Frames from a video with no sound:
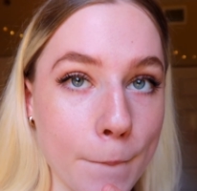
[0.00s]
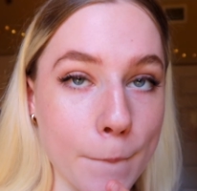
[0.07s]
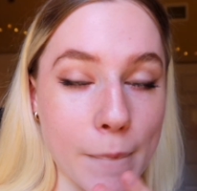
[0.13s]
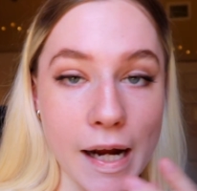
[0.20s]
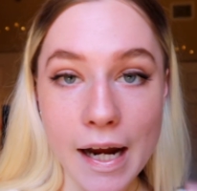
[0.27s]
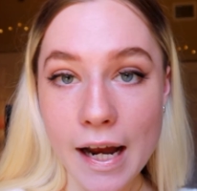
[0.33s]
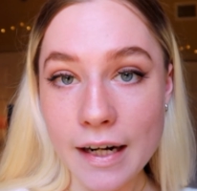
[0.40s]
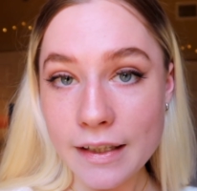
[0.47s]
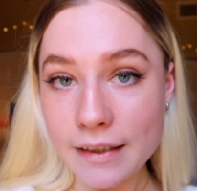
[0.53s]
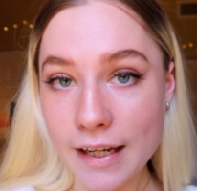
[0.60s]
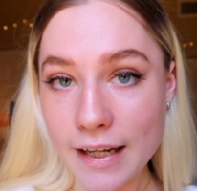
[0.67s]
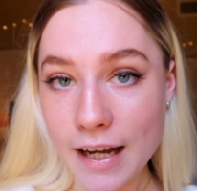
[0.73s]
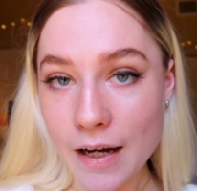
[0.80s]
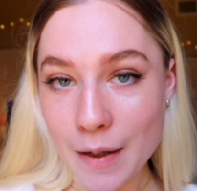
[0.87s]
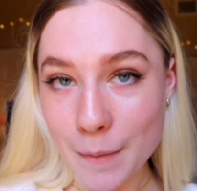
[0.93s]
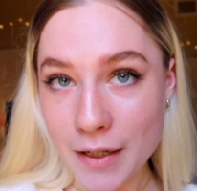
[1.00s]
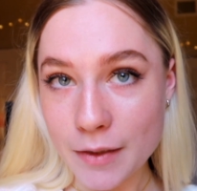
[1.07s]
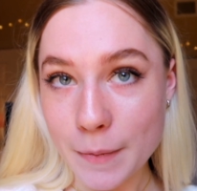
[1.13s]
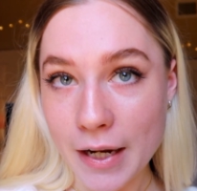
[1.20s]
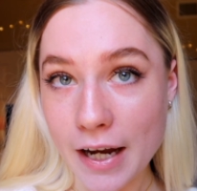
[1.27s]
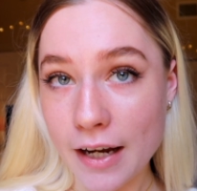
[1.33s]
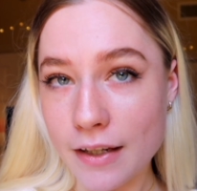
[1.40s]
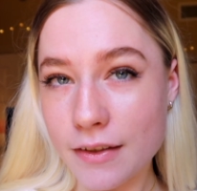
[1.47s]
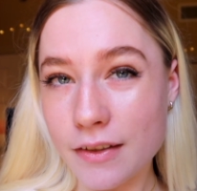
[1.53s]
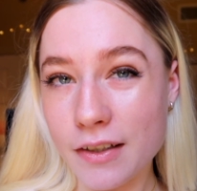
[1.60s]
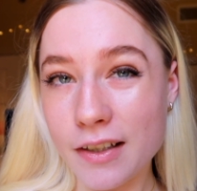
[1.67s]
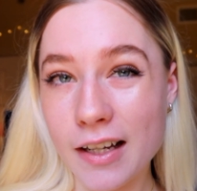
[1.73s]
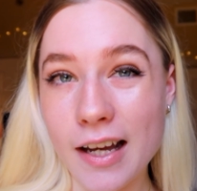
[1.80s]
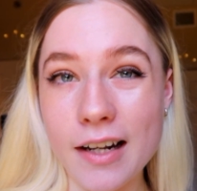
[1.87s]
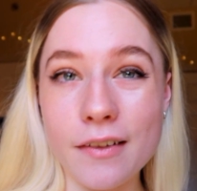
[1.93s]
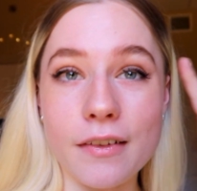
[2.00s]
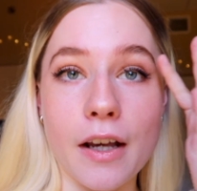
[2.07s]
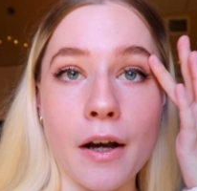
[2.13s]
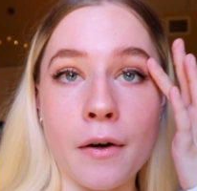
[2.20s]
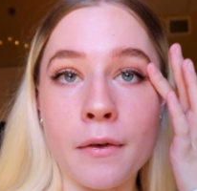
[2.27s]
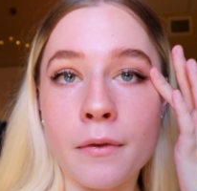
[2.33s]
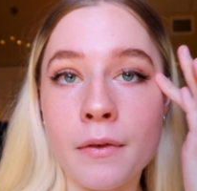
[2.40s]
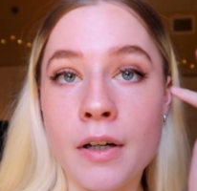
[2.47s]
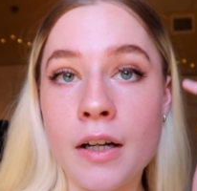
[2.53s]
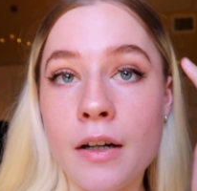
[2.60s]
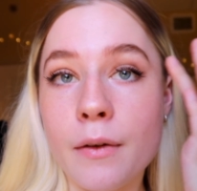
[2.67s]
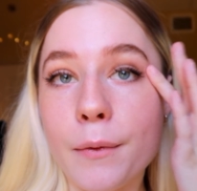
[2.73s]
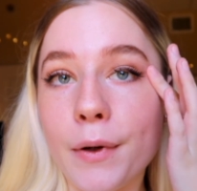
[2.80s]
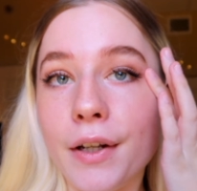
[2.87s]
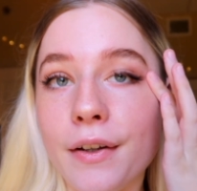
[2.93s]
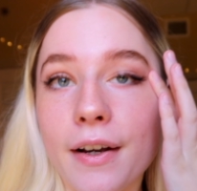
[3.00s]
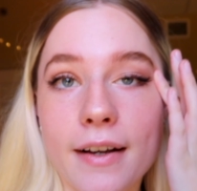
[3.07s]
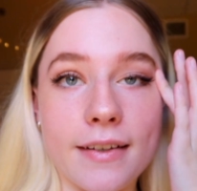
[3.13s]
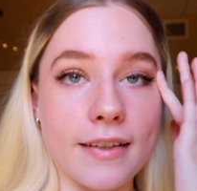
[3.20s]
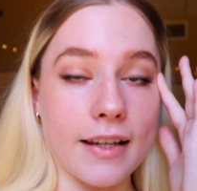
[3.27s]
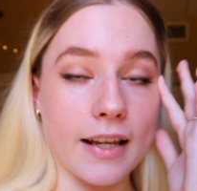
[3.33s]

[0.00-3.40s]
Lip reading: but I kind of like how it makes my eyes look. I don't know. What do you guys